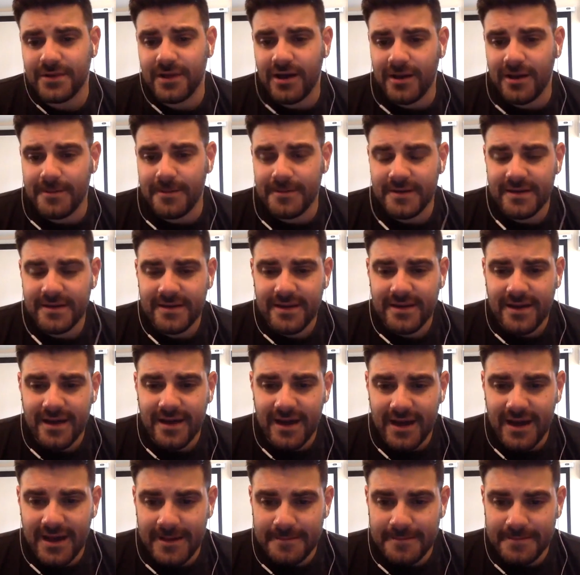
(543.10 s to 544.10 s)
up,
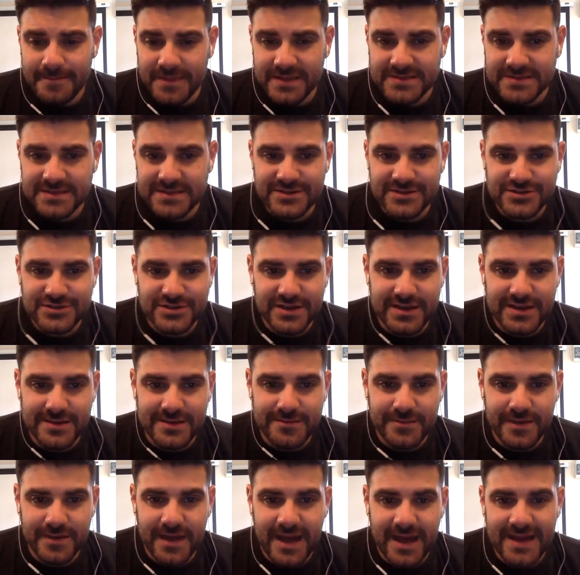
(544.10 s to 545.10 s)
essentially,
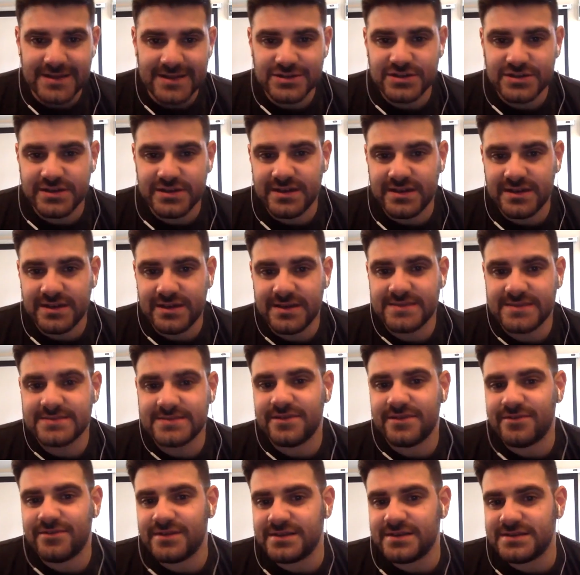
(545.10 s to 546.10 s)
but actually, is
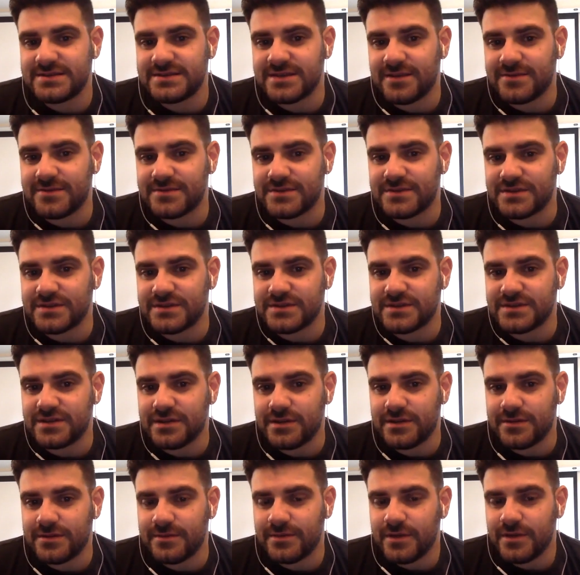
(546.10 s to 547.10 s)
there any substance to
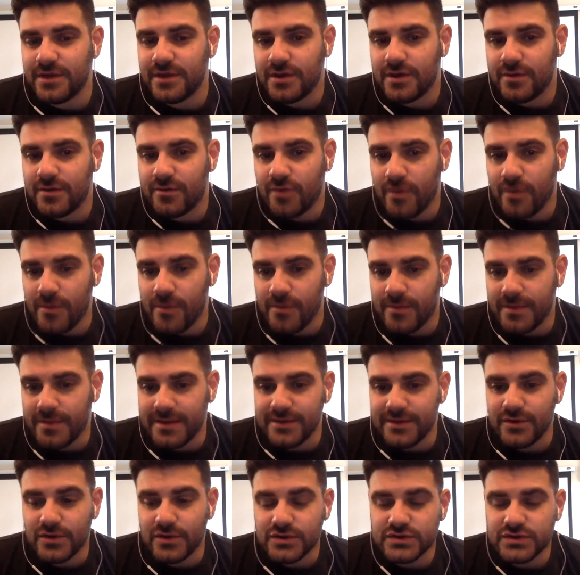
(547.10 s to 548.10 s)
them? Probably
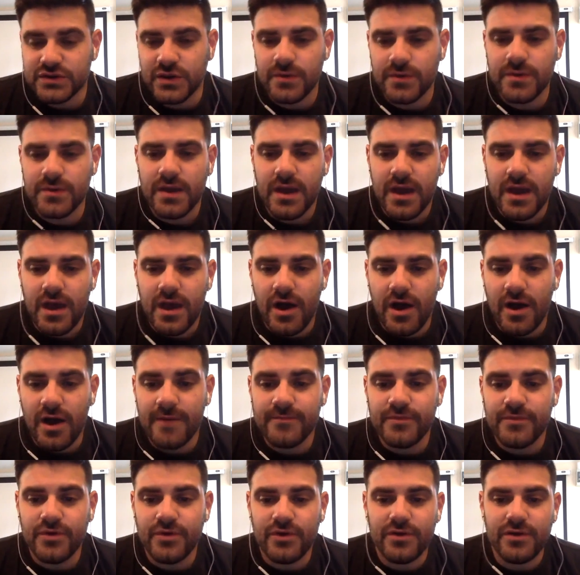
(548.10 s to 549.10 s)
not. So I'm
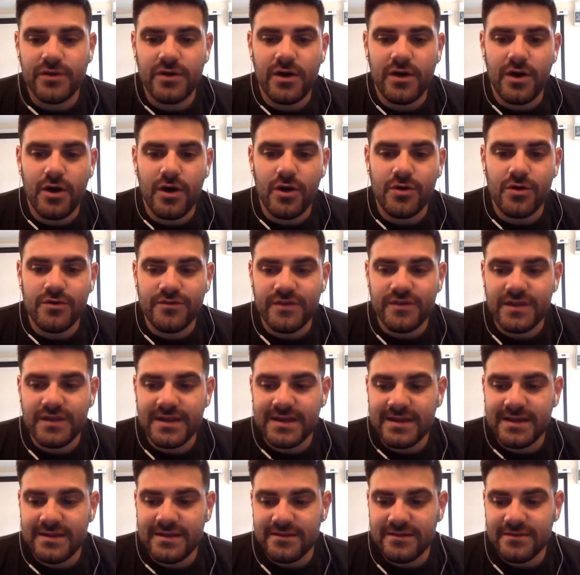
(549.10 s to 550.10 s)
not
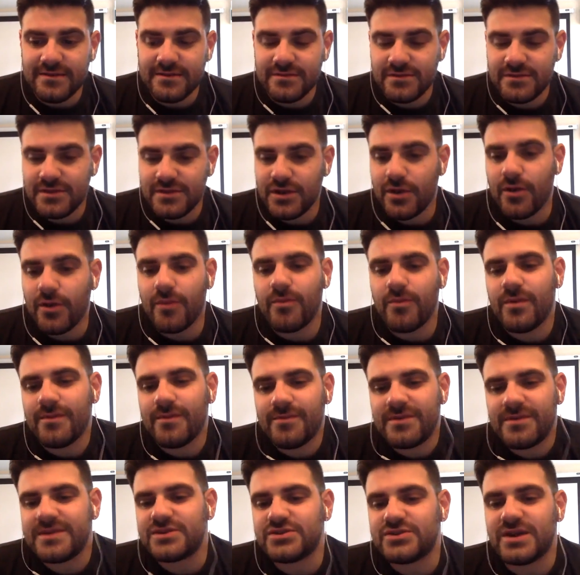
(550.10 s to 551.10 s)
overly,
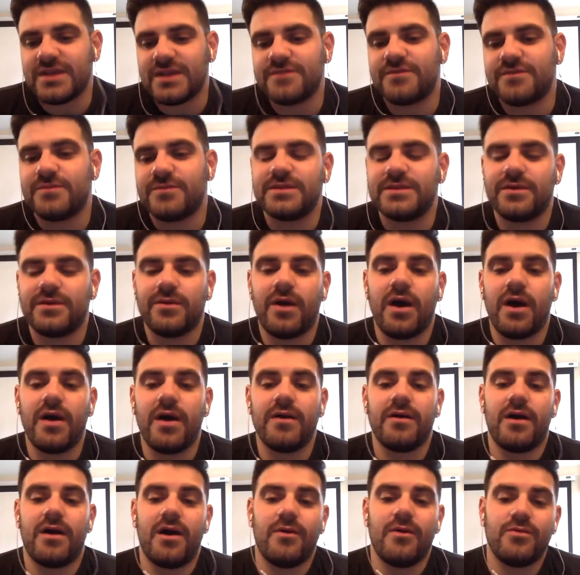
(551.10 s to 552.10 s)
with the transfer window,
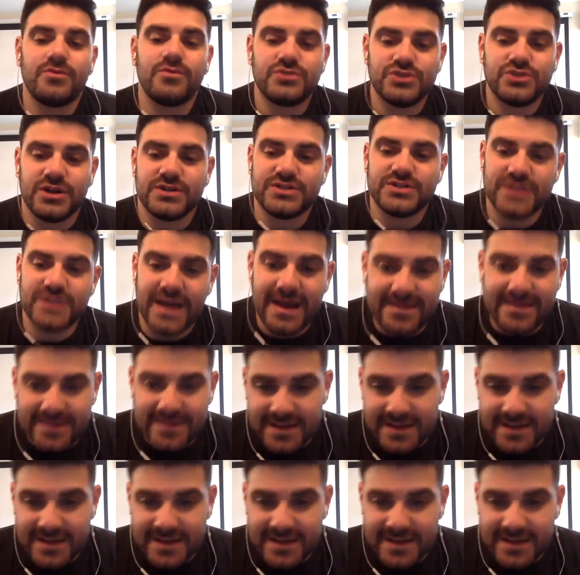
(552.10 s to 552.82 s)
I will judge it at the